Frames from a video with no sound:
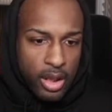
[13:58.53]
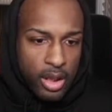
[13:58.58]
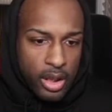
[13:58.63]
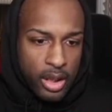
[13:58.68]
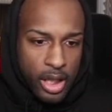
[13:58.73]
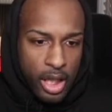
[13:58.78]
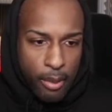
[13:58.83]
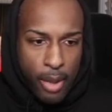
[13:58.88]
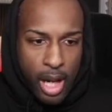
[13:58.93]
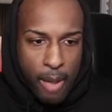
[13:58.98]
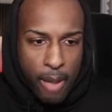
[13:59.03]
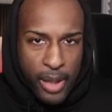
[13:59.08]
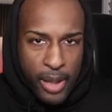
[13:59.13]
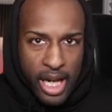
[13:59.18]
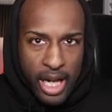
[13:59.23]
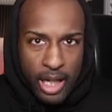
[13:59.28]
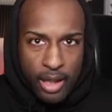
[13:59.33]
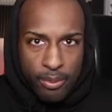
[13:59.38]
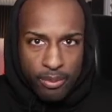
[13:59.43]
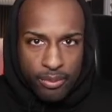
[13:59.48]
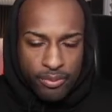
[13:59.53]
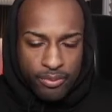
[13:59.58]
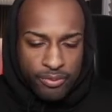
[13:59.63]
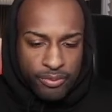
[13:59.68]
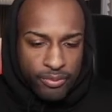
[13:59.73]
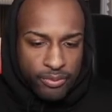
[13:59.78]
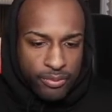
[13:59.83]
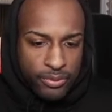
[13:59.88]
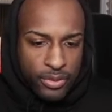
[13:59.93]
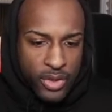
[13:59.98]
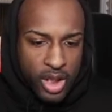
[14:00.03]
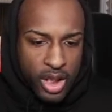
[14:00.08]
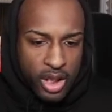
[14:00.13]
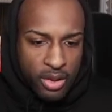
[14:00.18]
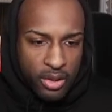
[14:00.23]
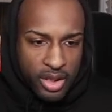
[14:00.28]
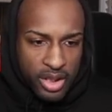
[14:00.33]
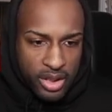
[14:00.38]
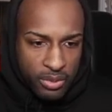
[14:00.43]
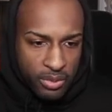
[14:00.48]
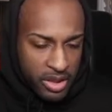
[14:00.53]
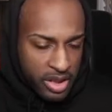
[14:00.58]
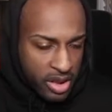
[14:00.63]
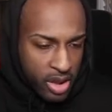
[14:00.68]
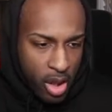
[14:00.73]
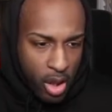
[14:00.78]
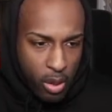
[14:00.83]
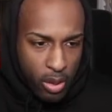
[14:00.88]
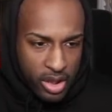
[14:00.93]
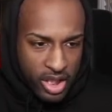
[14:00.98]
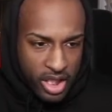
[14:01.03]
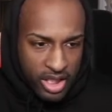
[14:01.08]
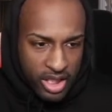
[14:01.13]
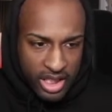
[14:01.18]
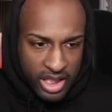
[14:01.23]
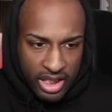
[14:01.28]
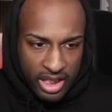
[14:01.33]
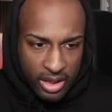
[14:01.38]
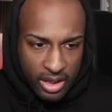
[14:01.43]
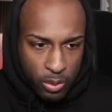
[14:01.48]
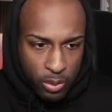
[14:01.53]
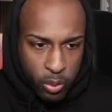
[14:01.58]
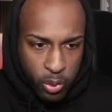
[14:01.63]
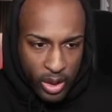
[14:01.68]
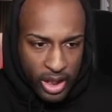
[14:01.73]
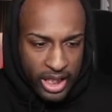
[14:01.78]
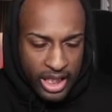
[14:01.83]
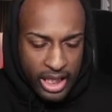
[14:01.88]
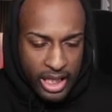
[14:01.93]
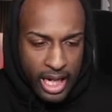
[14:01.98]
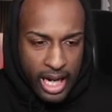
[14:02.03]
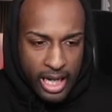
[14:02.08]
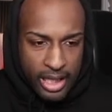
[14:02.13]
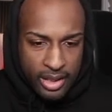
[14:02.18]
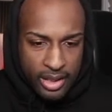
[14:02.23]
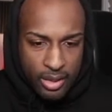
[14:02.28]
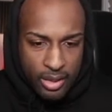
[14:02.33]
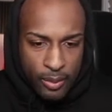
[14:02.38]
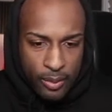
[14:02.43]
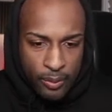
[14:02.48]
Yeah, my bad. Let's go and just reconnect.